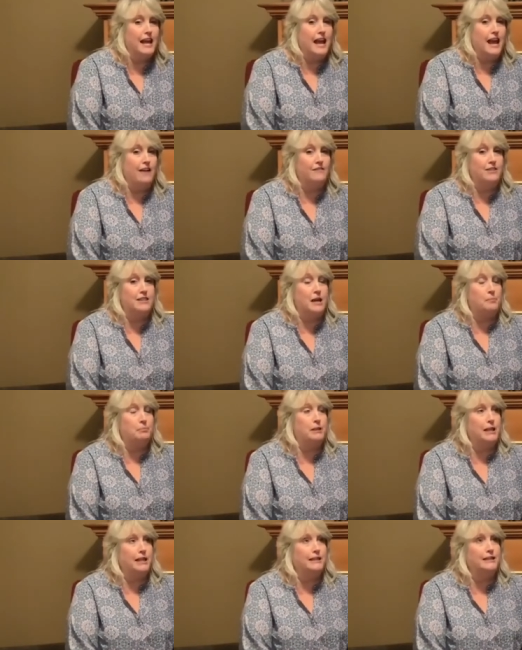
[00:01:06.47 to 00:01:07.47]
Having that
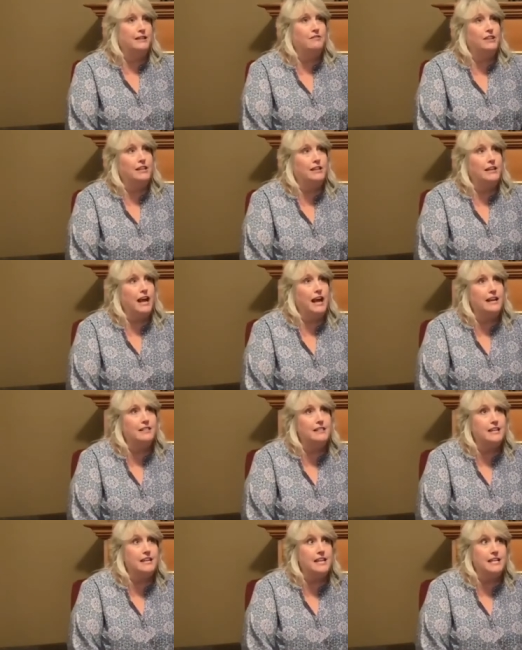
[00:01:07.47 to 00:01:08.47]
plain living and high
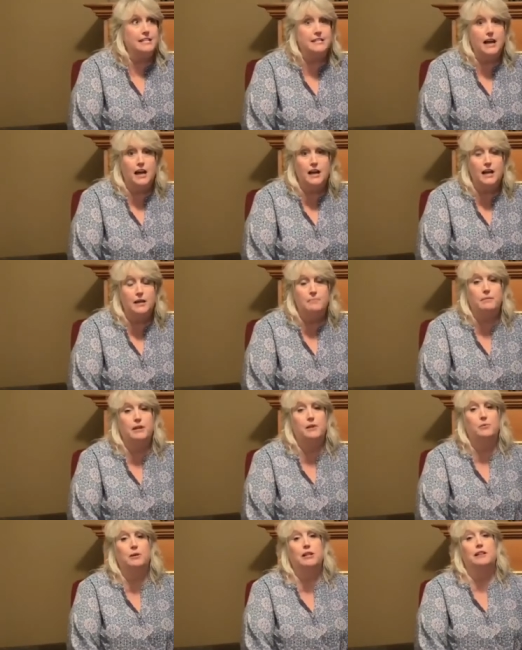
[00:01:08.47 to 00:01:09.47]
thinking time, it
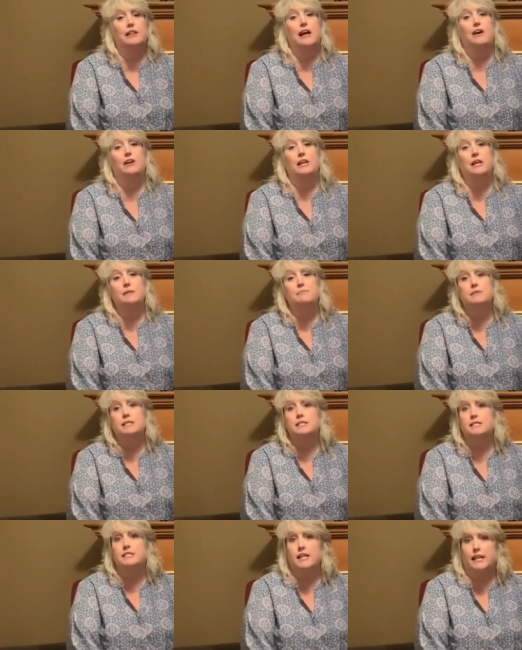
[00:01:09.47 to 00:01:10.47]
would allow him to
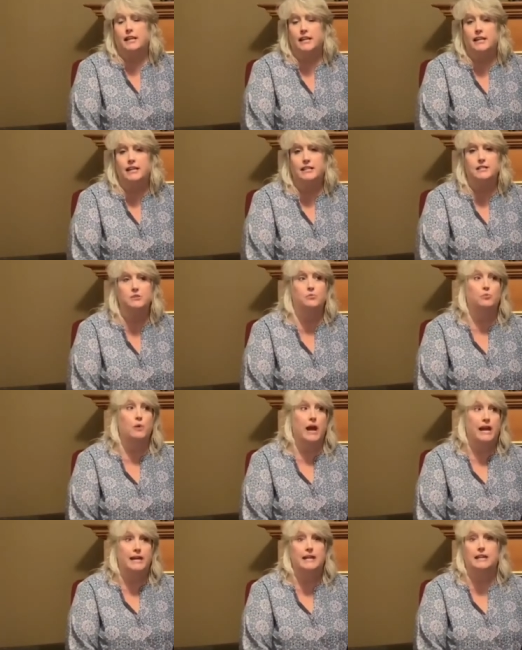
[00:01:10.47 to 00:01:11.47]
study his
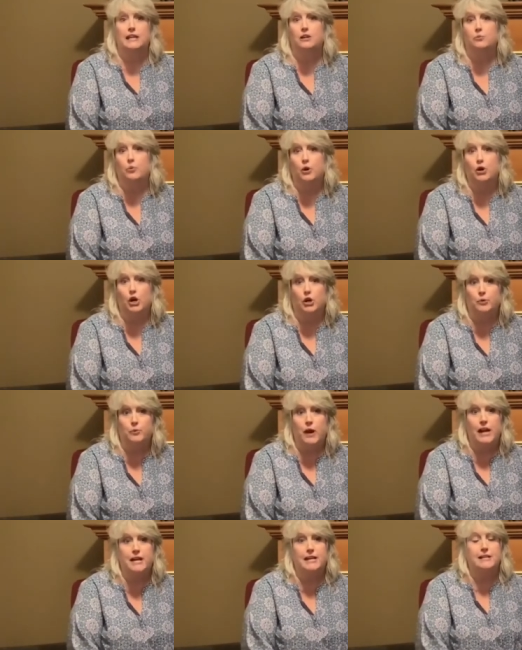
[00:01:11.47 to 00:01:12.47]
writing and work on
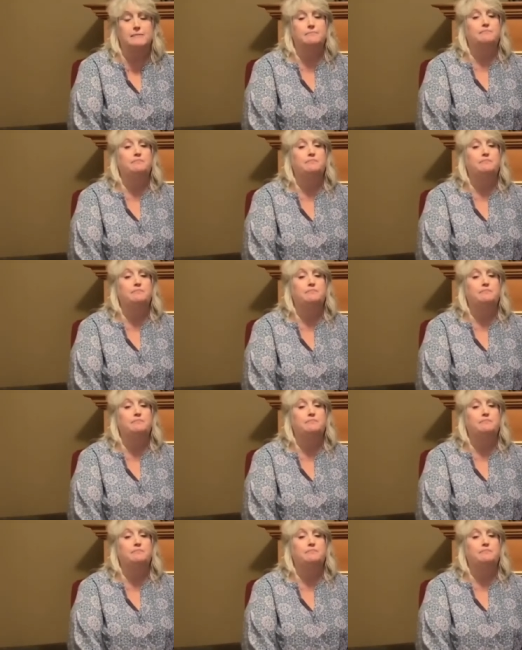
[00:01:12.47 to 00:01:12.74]
writing.